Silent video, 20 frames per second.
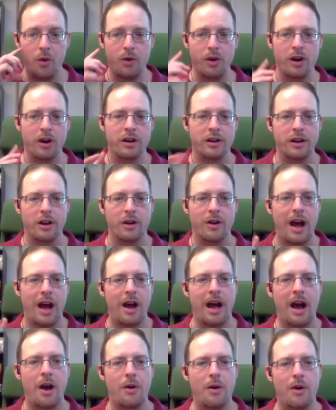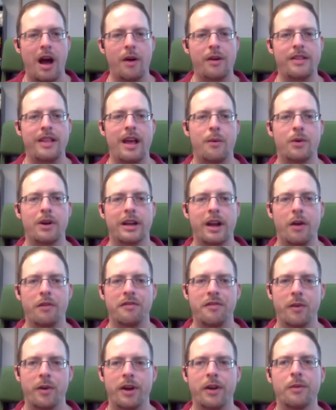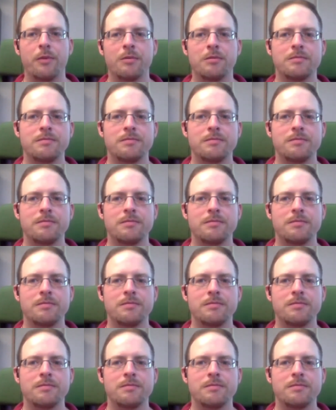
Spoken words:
Or, you know, how did that work out for you?